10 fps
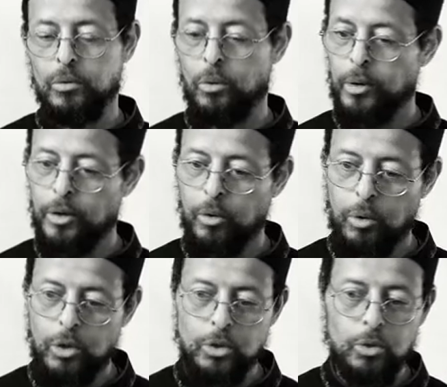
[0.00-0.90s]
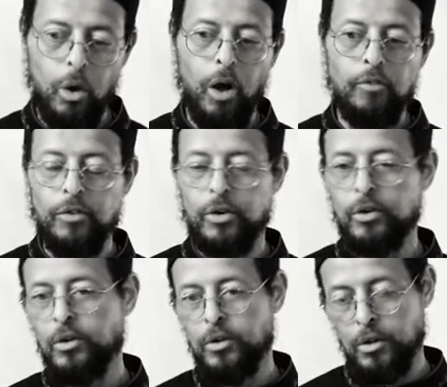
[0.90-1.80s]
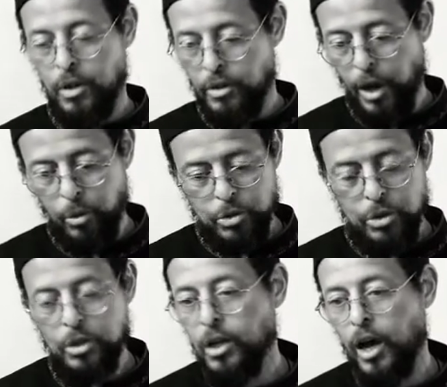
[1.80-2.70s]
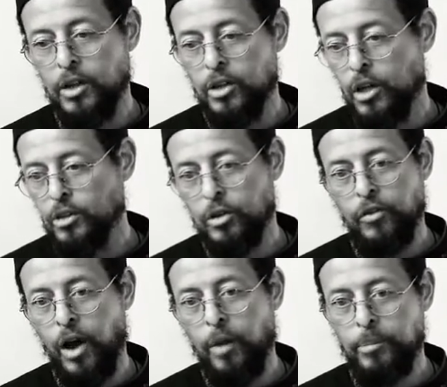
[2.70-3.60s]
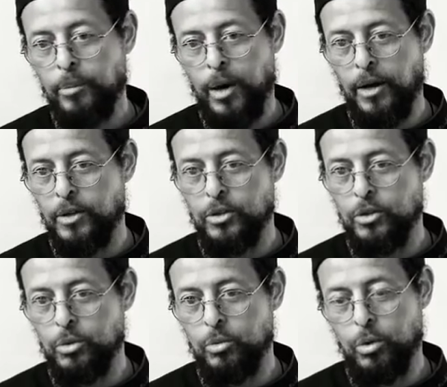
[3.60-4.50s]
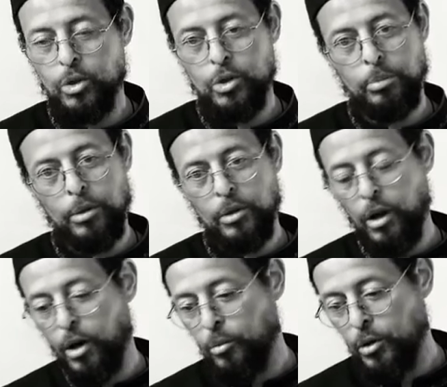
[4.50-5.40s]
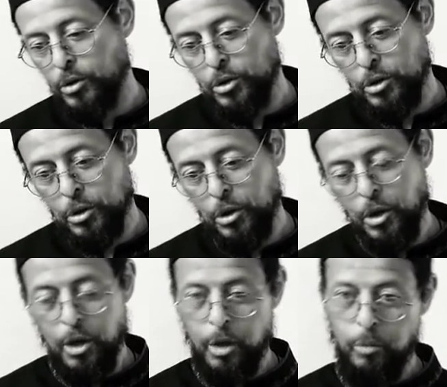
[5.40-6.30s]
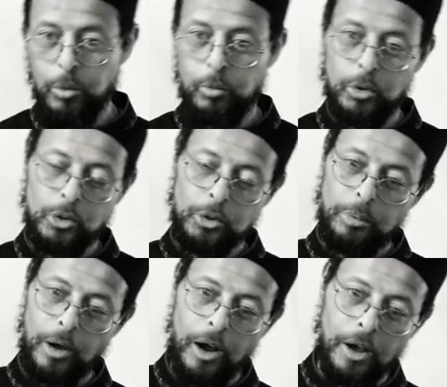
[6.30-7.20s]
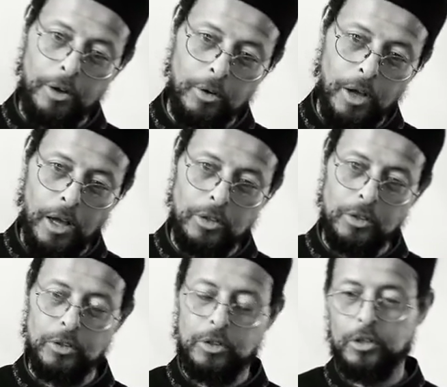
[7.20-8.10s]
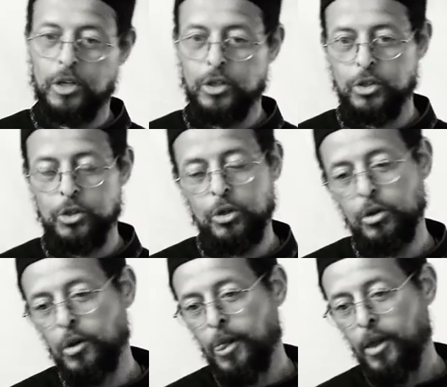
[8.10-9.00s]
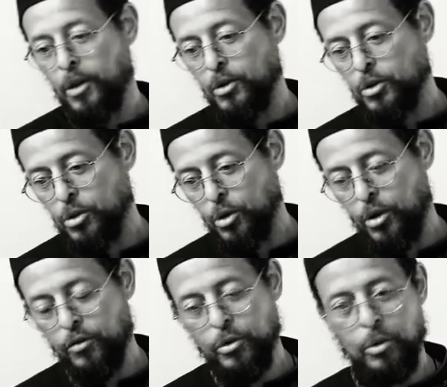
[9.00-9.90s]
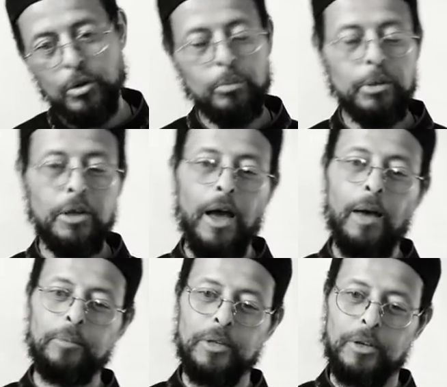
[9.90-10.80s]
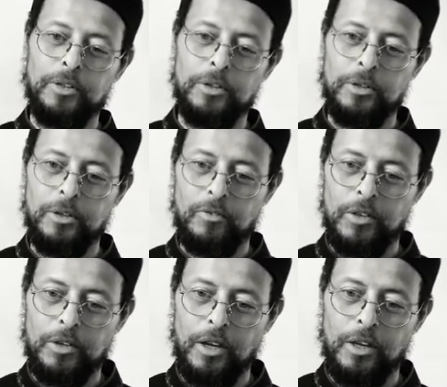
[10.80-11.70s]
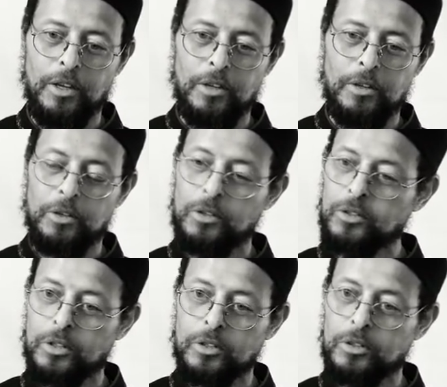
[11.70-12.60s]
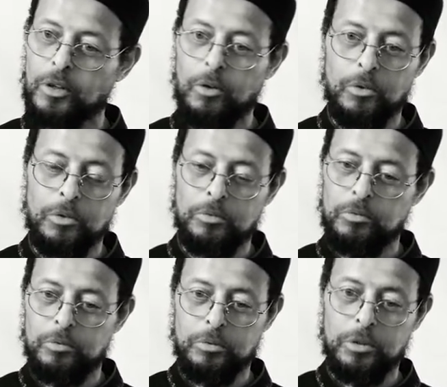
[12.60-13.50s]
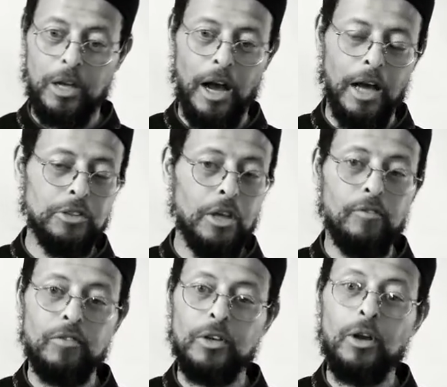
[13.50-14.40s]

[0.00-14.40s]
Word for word: no matter what you offer, and that was in the context of compromise. You worship Allah one year, and we'll worship our idol gods the next year, and so everyone will be happy at the end of the day says no, the gods have to